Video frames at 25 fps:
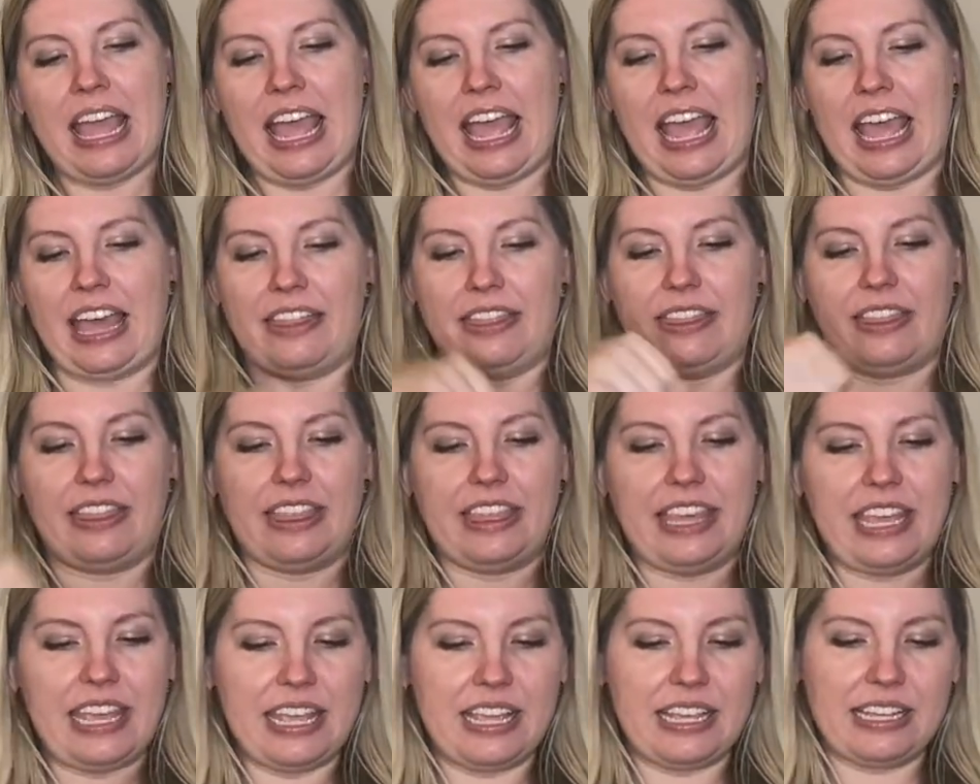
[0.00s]
And
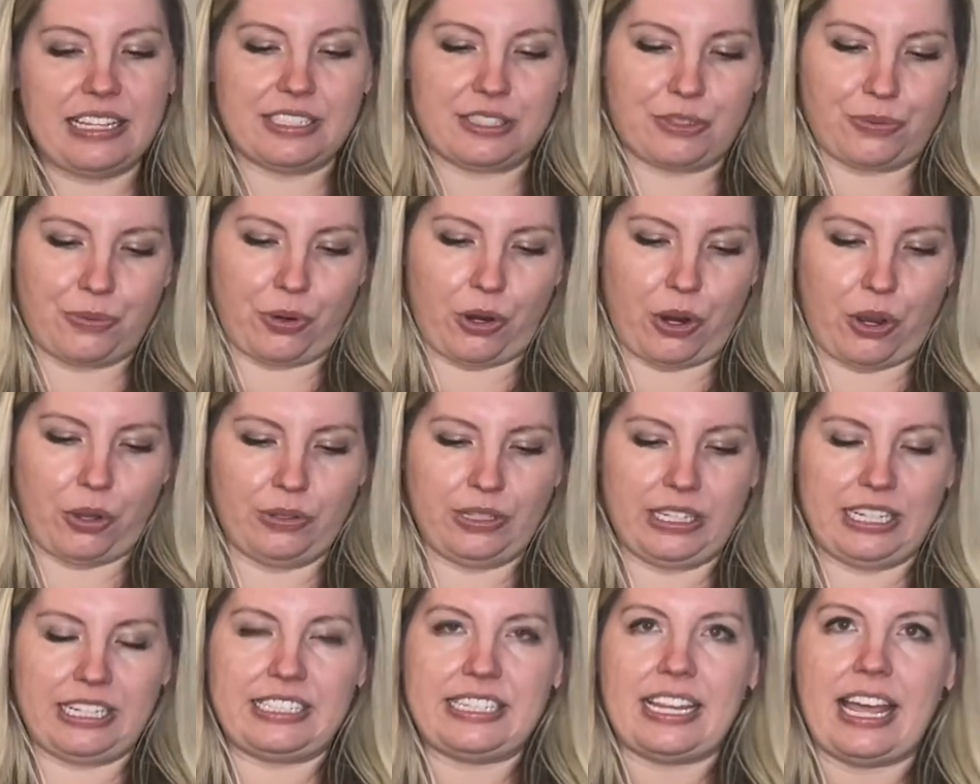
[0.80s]
these were
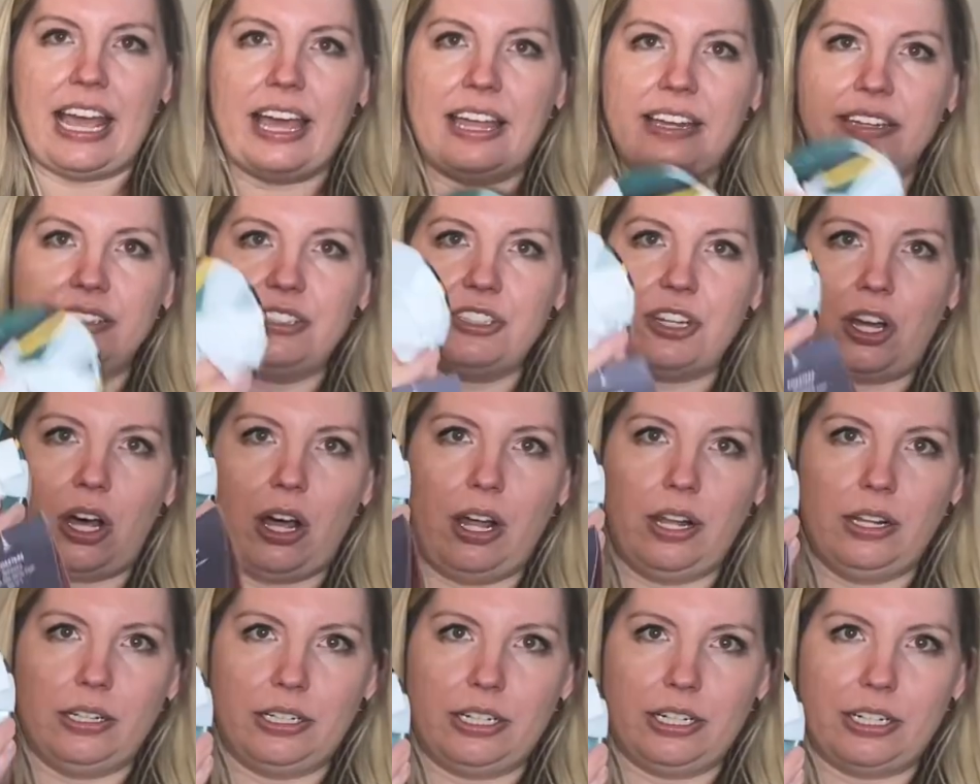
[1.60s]
only
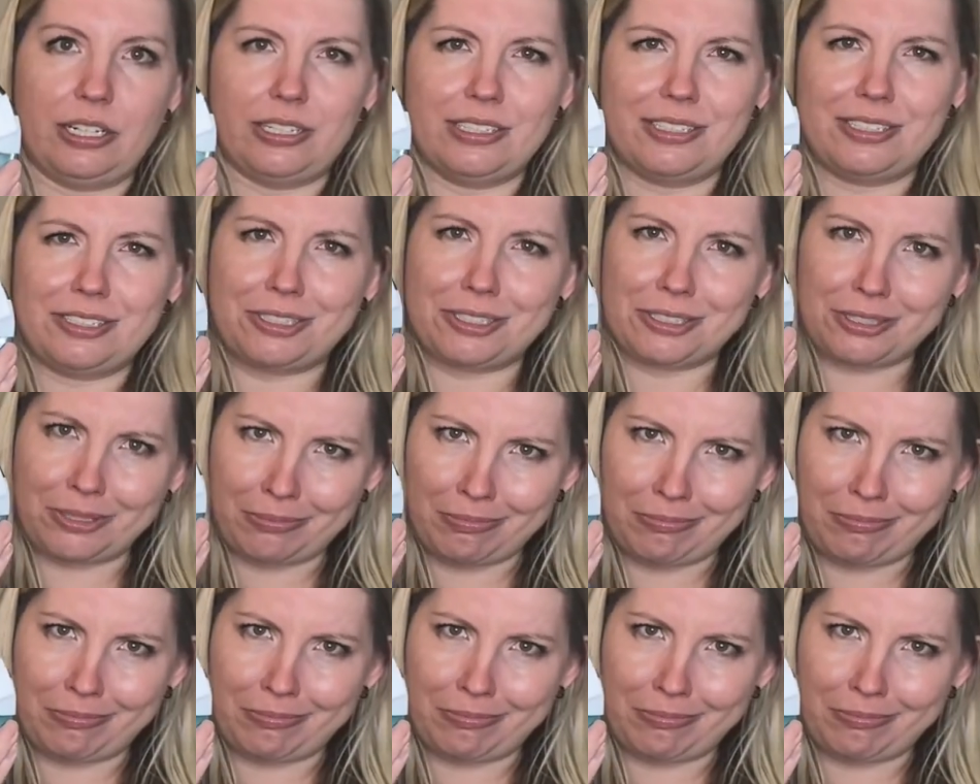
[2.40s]
$10.